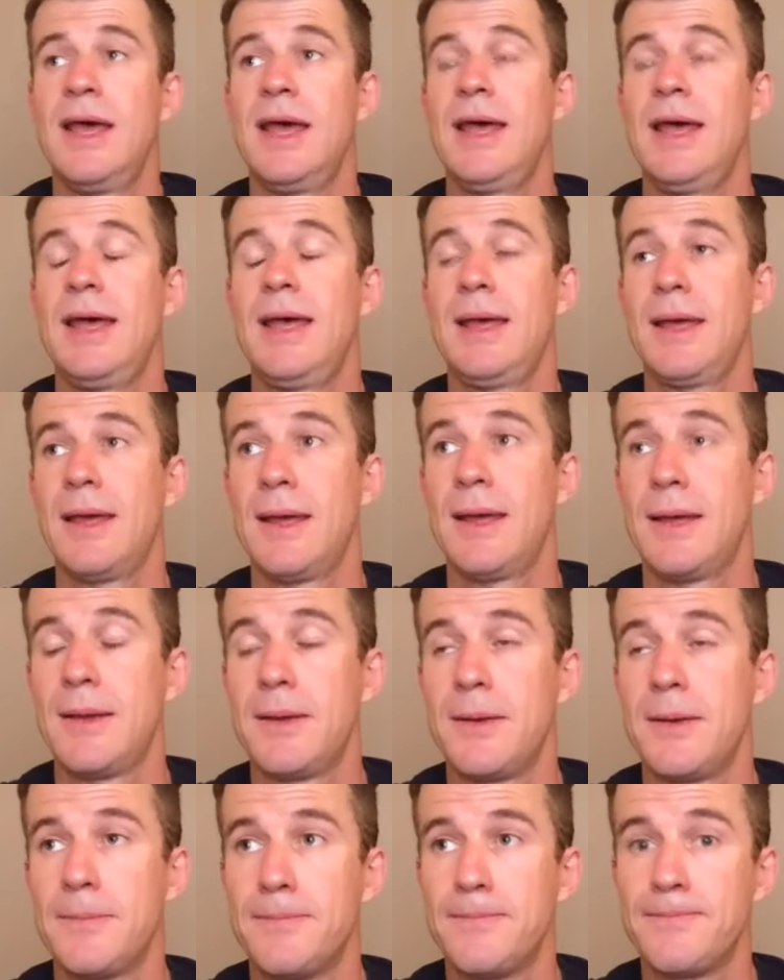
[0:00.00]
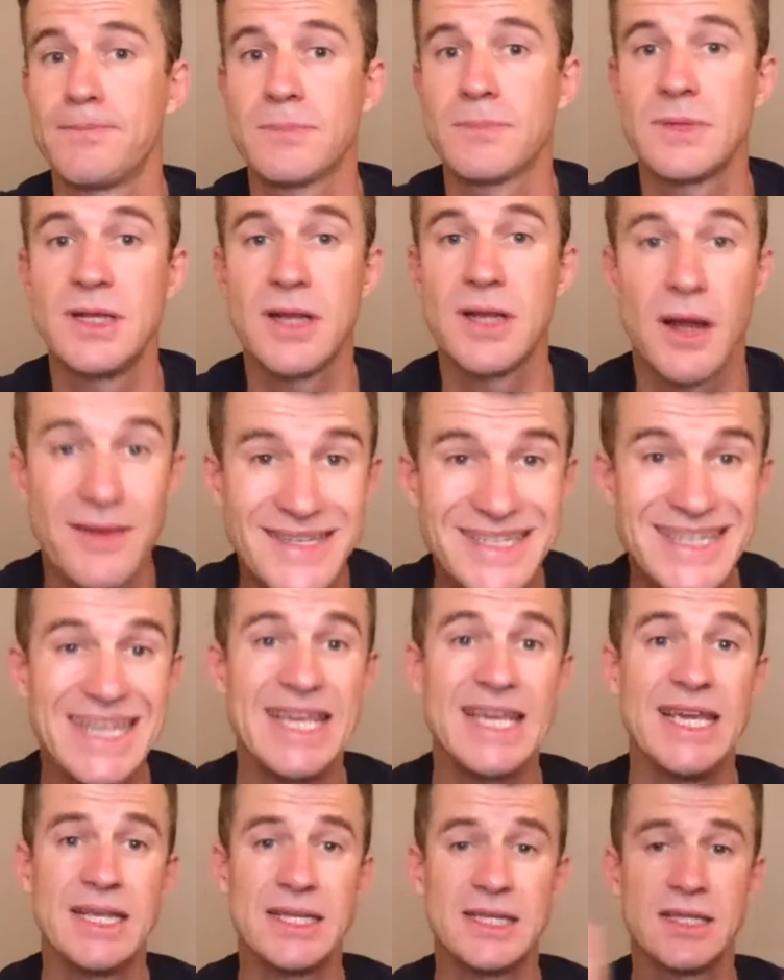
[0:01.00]
um, you know,
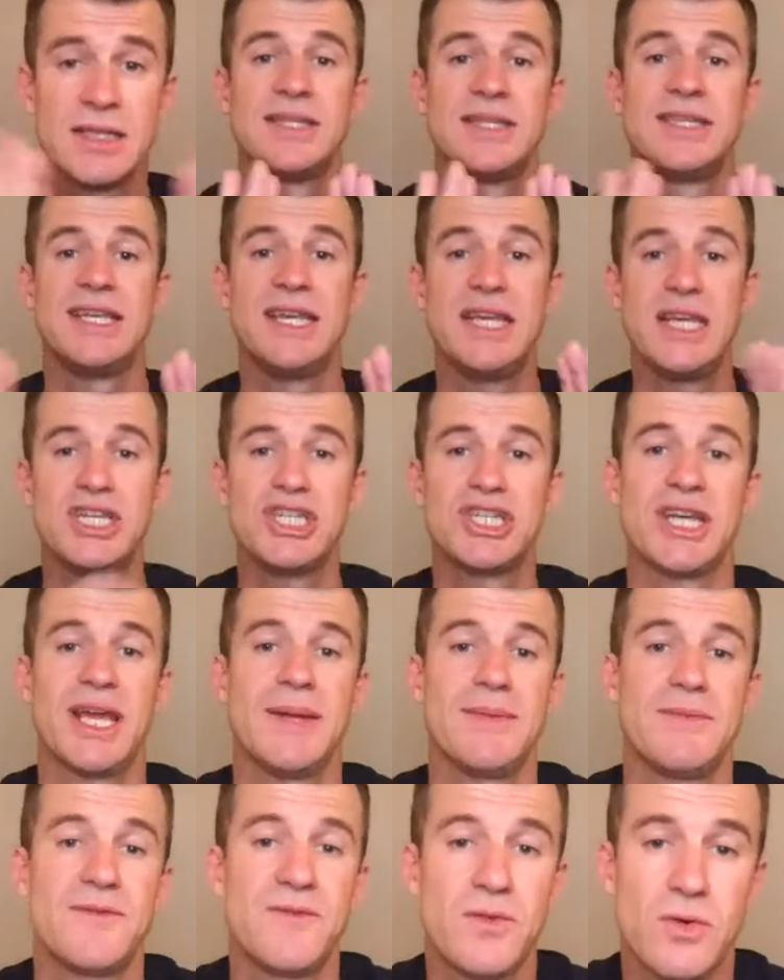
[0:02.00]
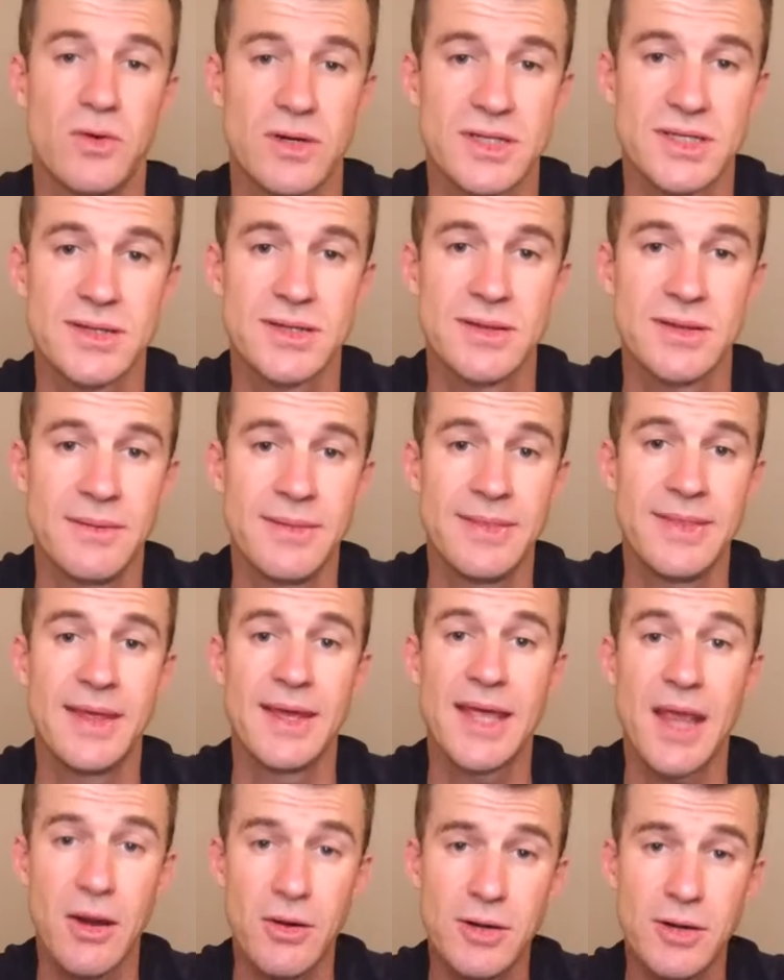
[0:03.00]
tier, tier shaped forks, they're
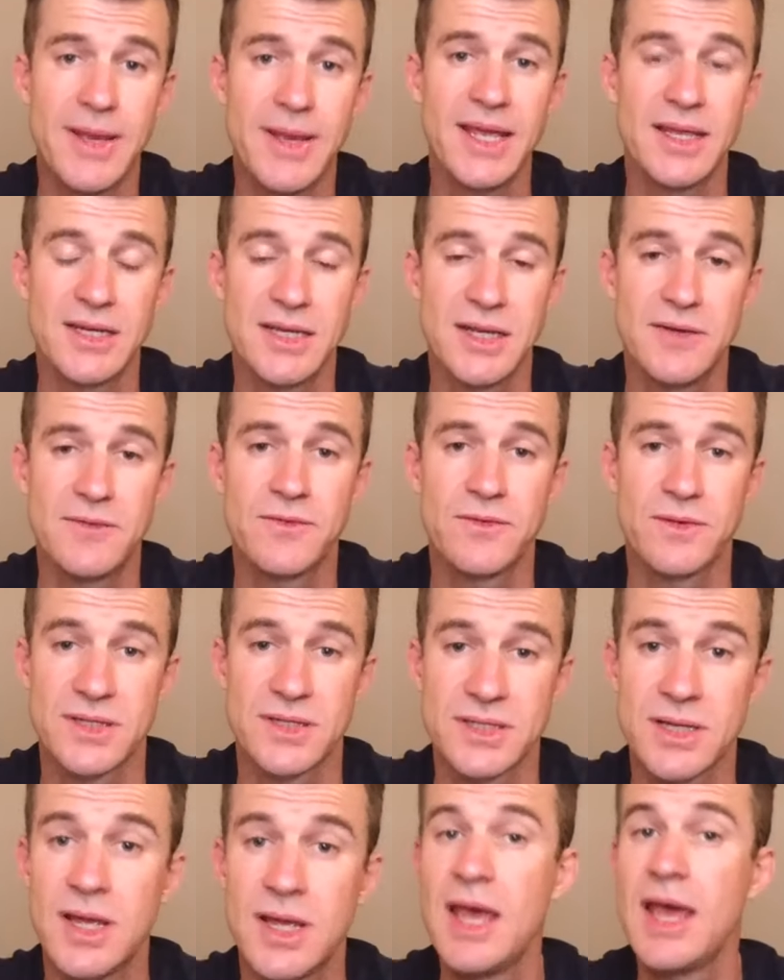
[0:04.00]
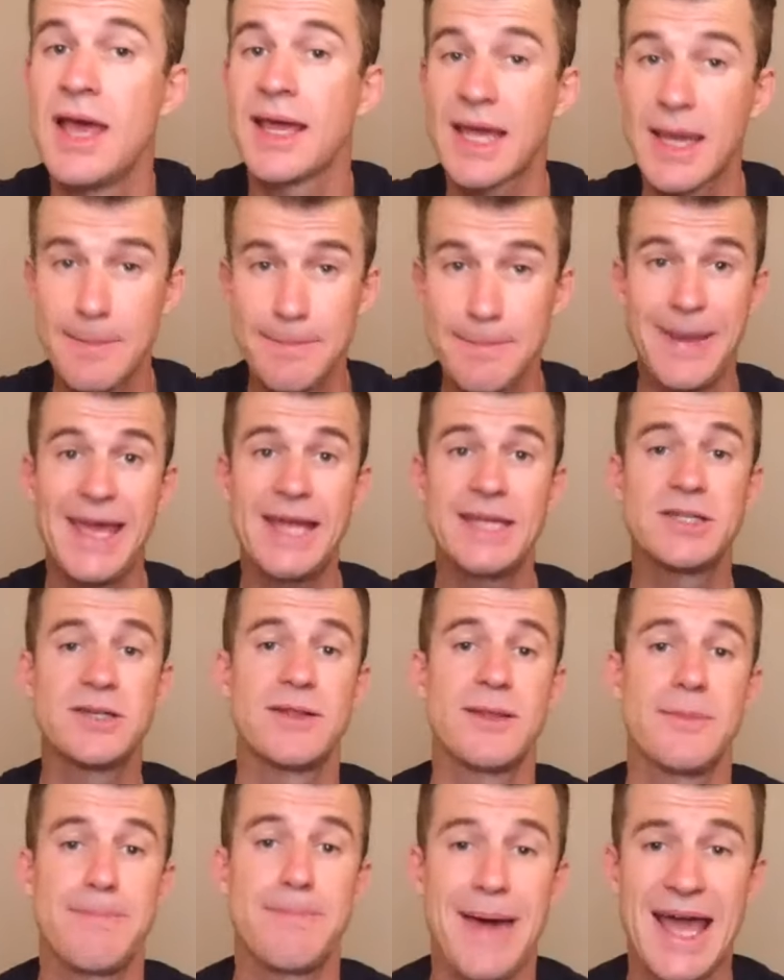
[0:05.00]
going to make a difference compared to the
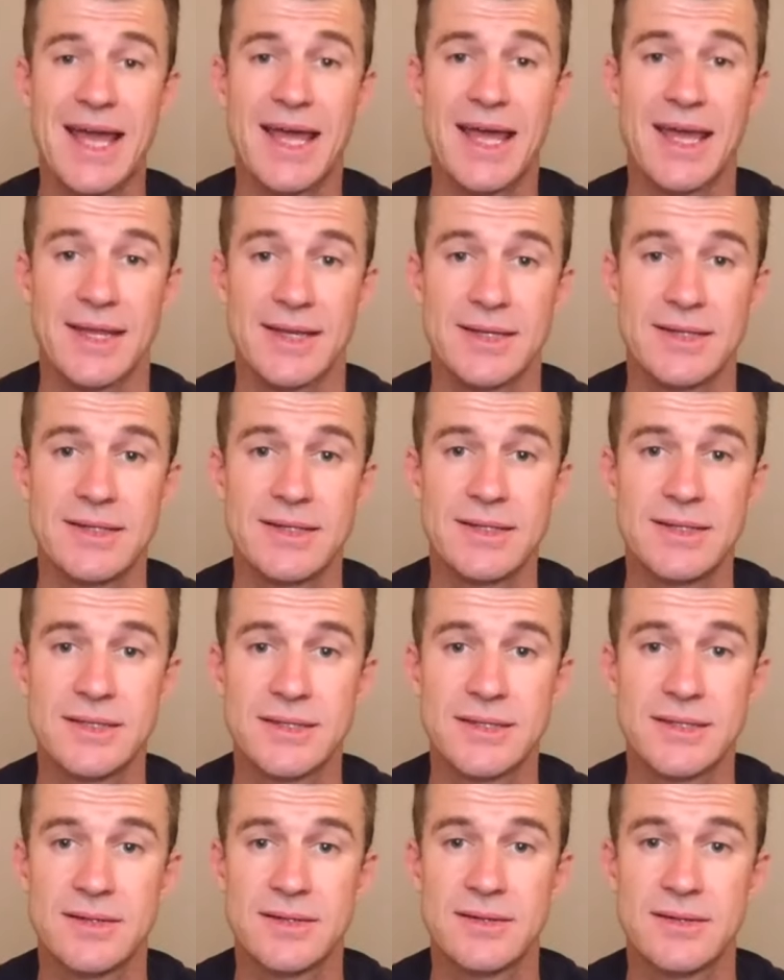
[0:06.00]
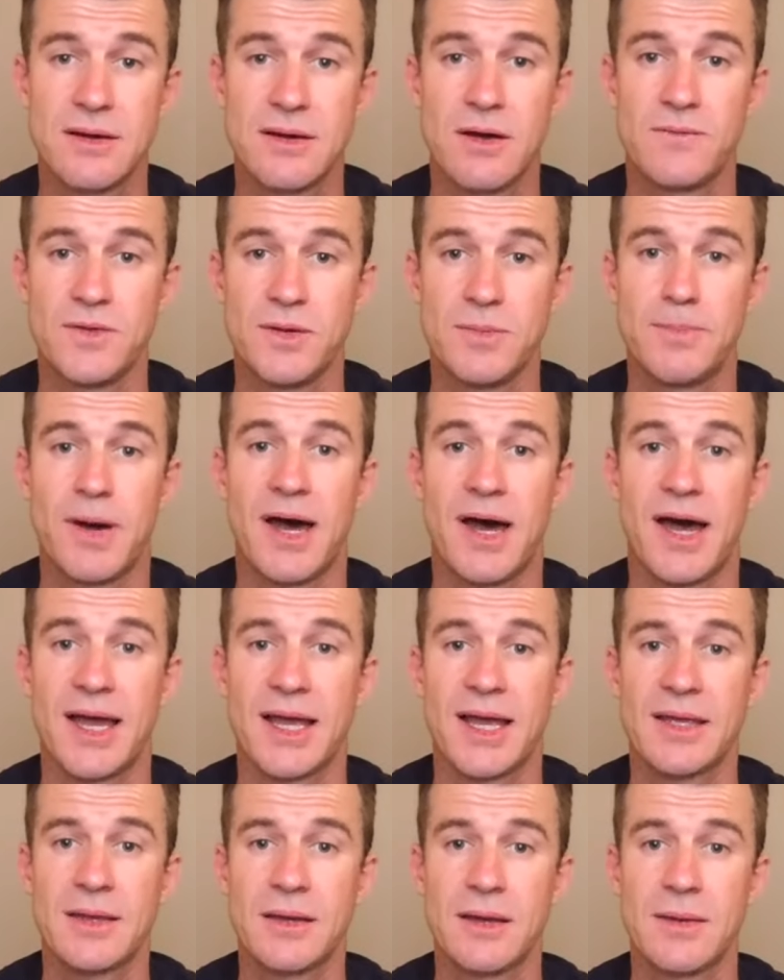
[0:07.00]
back end of your bike.
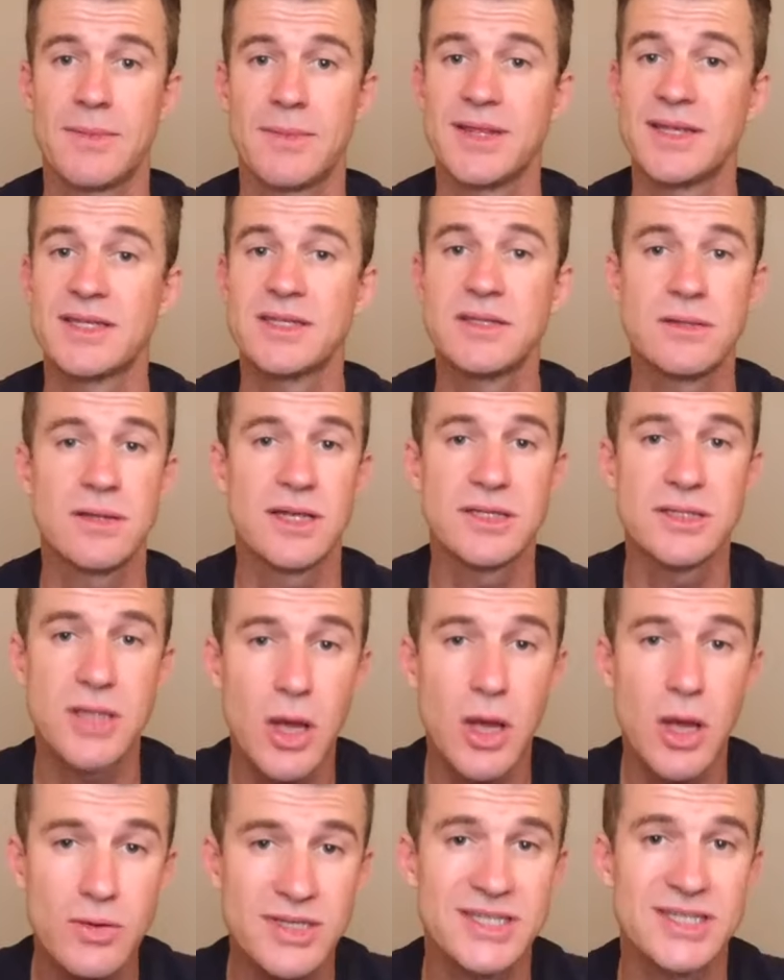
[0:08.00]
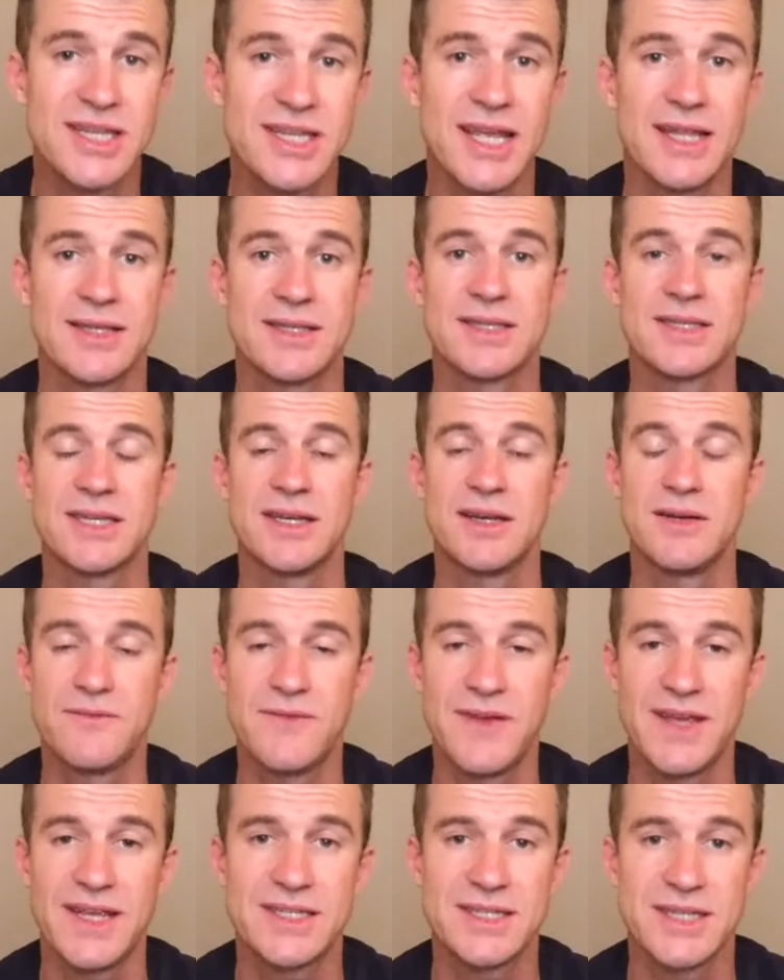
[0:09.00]
I mean, there's, there's no sense in
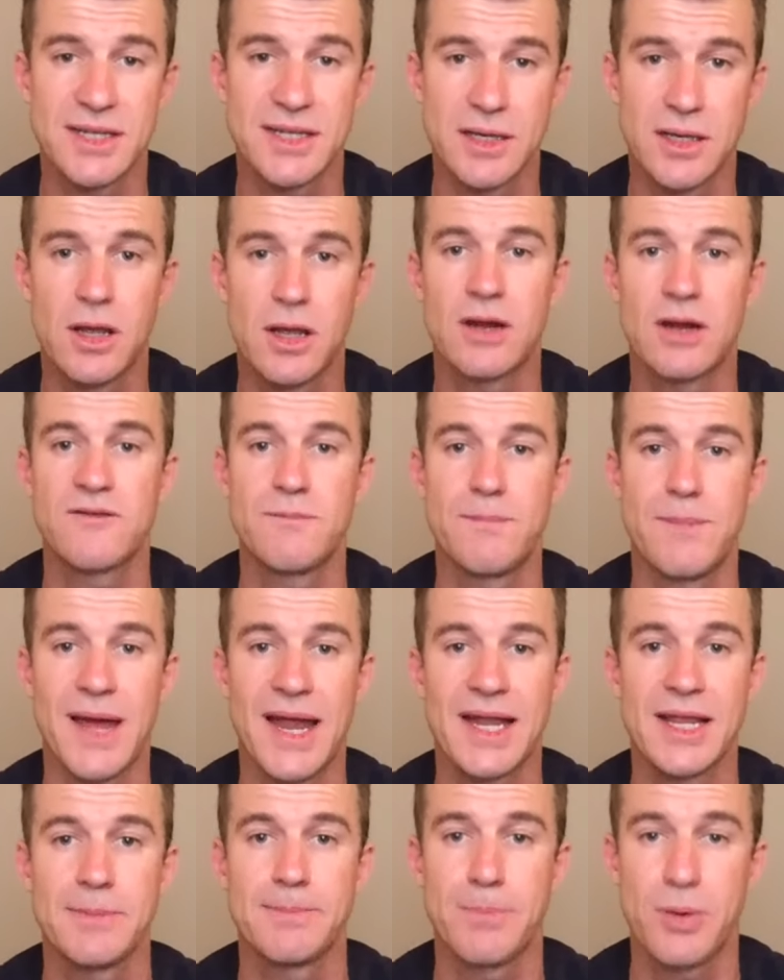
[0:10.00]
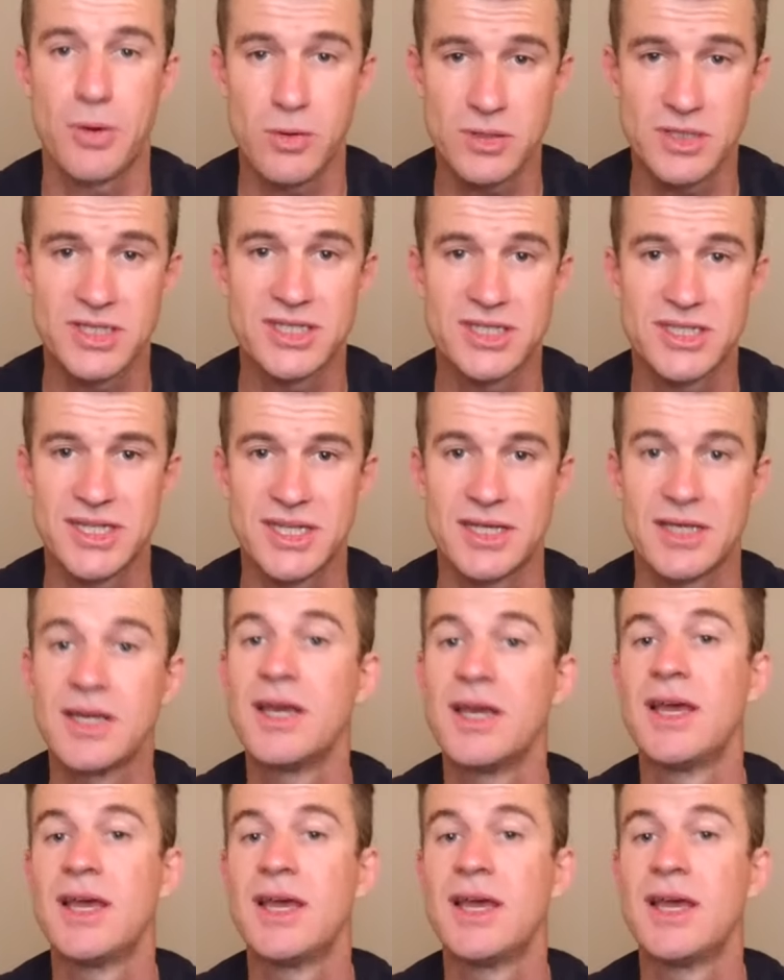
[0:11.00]
investing a lot of money purchasing